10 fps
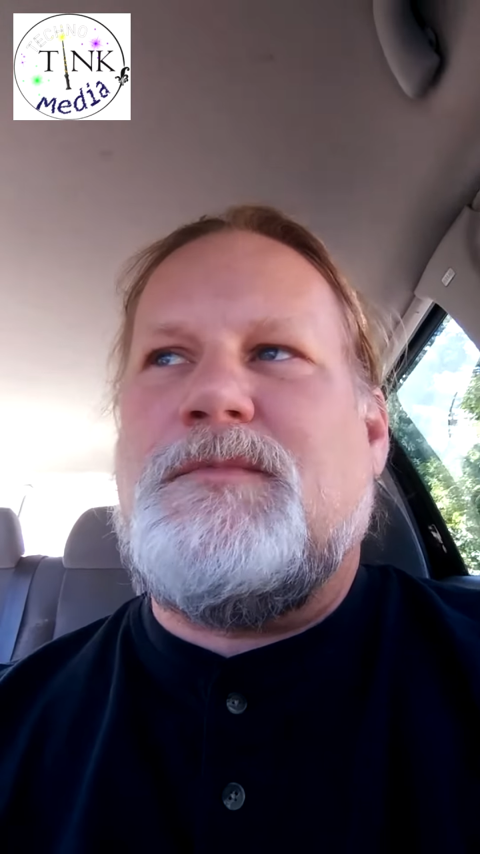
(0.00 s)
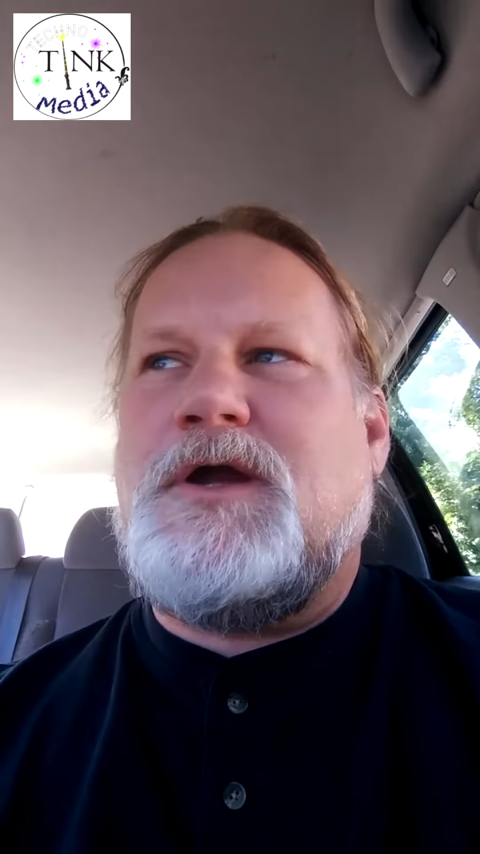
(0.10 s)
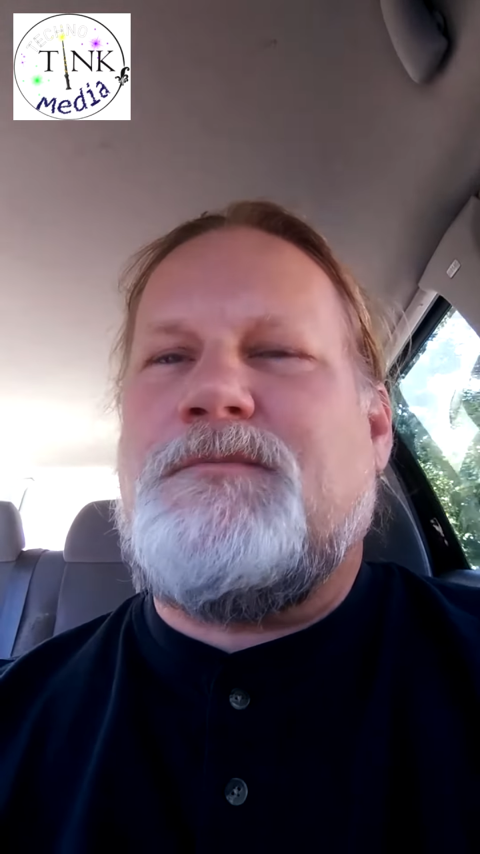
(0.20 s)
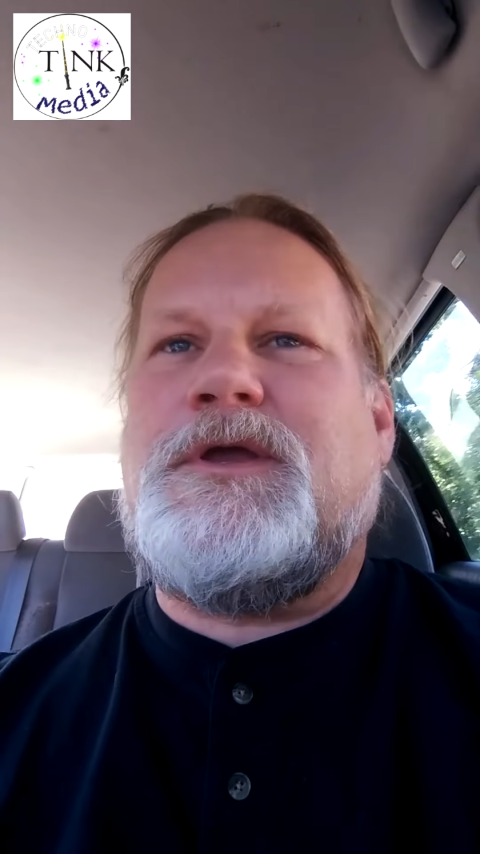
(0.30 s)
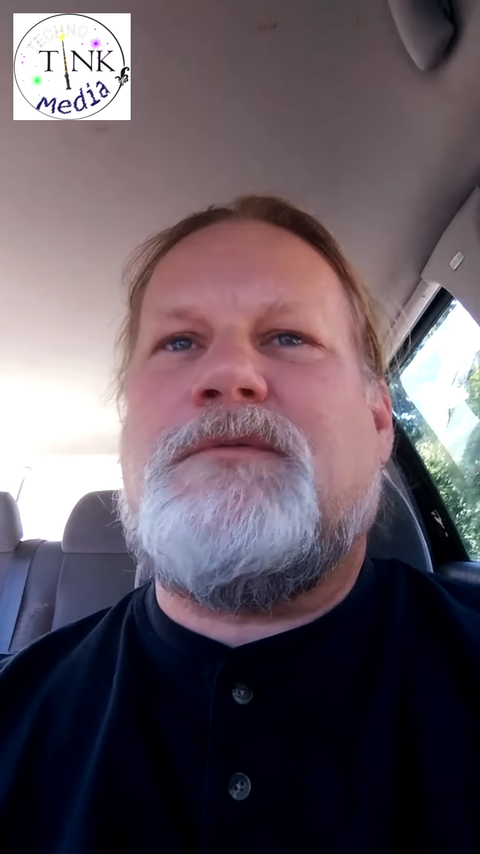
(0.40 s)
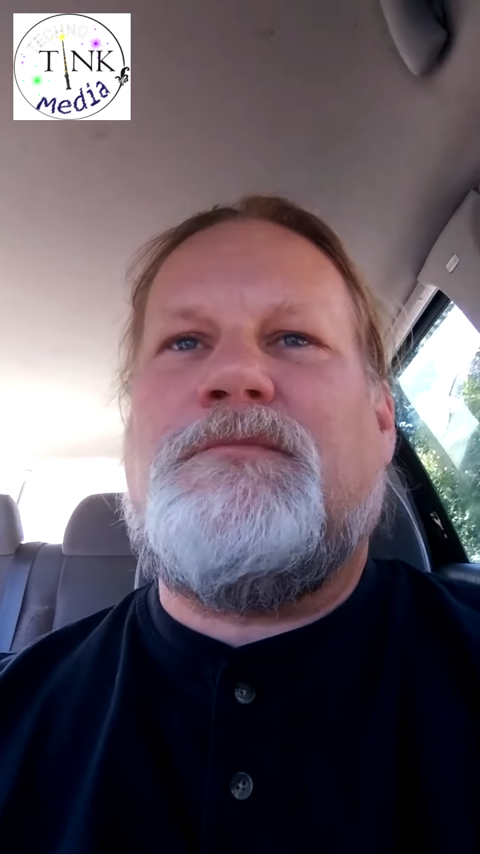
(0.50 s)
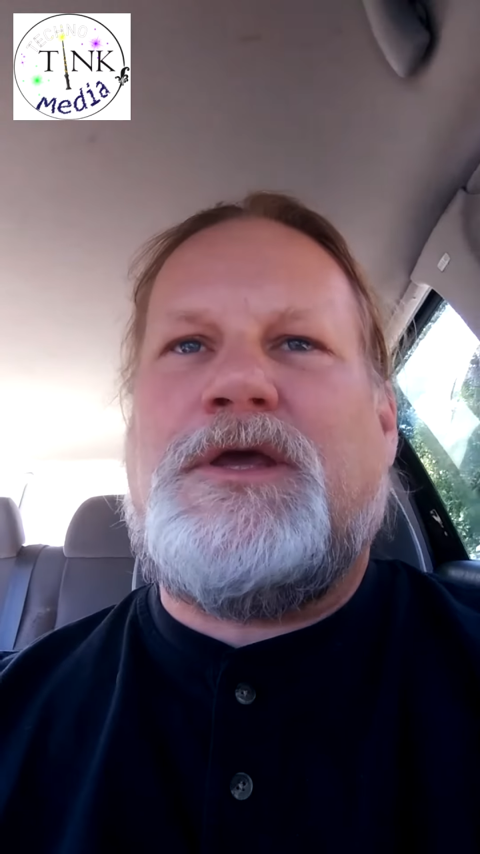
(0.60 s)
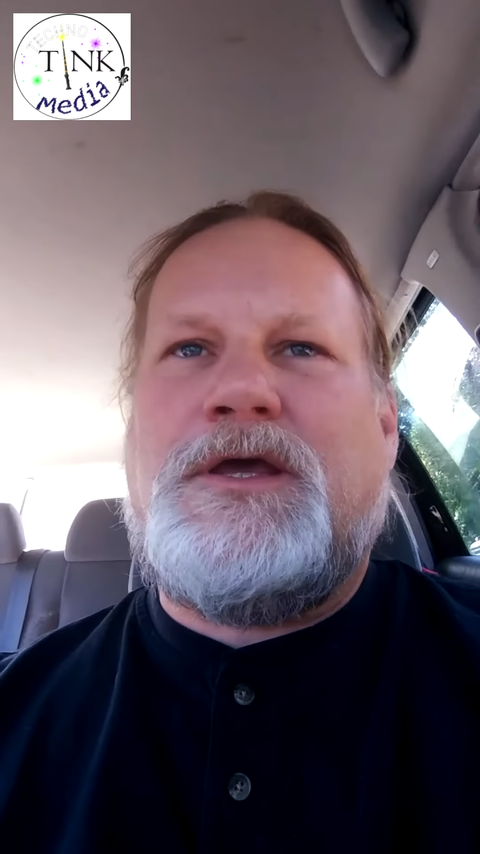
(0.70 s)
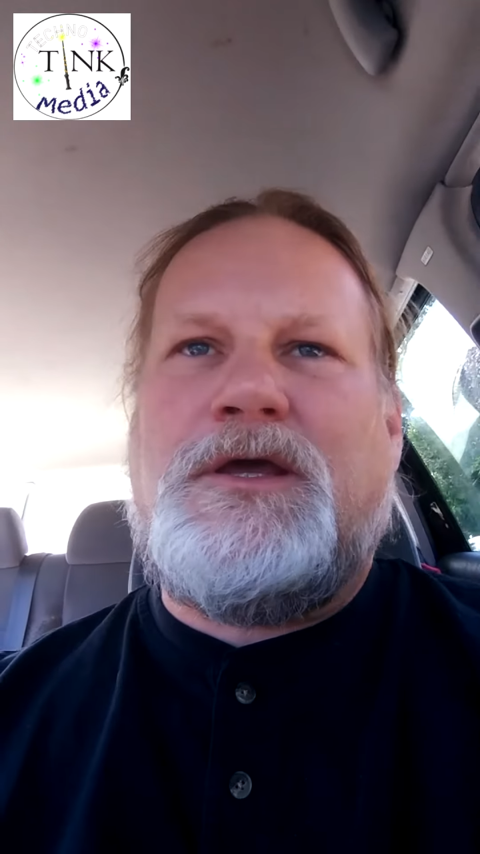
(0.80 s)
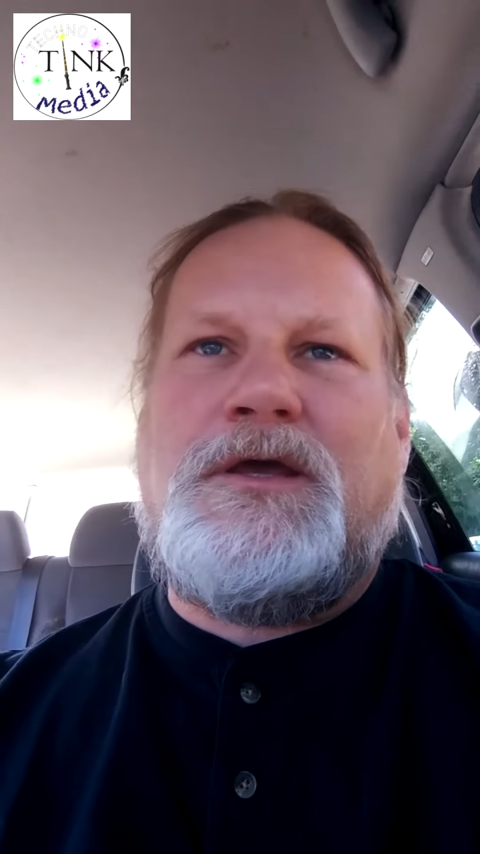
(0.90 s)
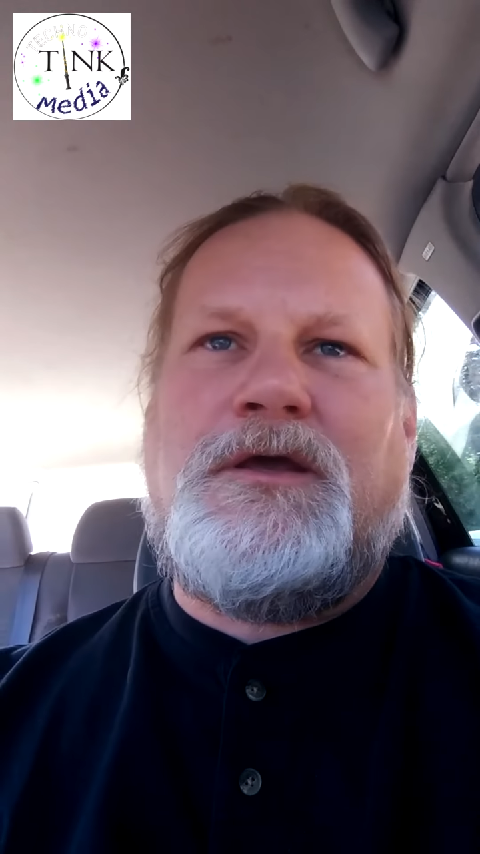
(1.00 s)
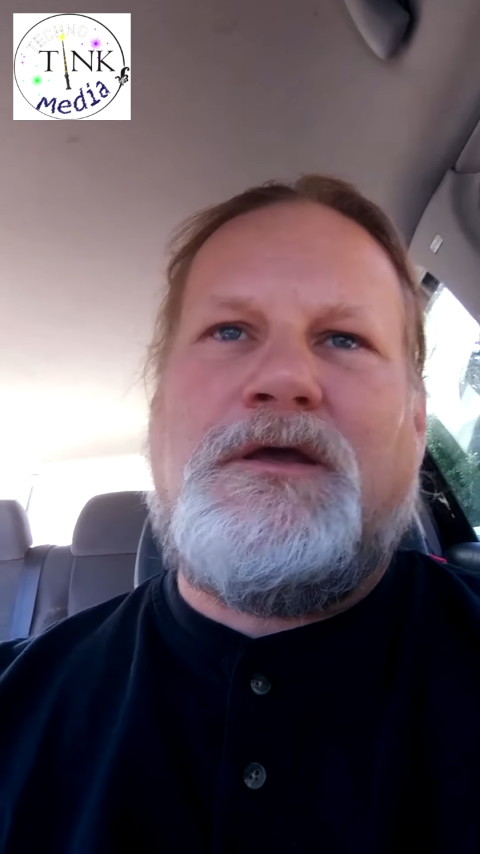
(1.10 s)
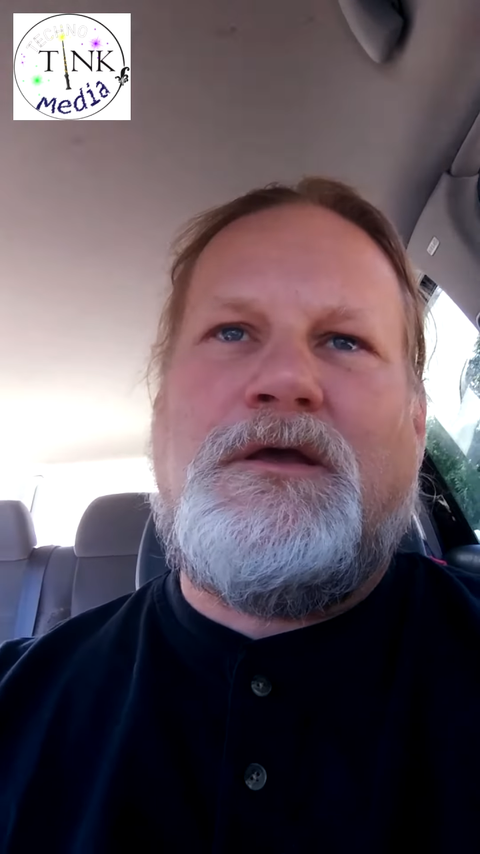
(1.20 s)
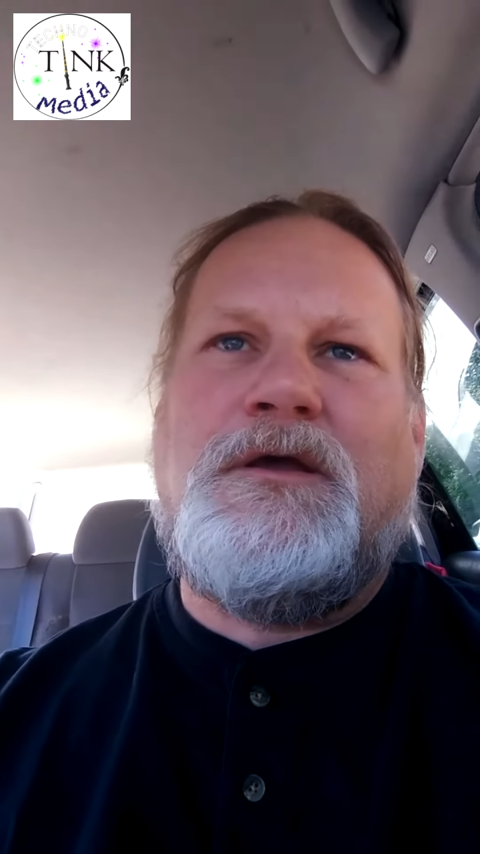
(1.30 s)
Airbnb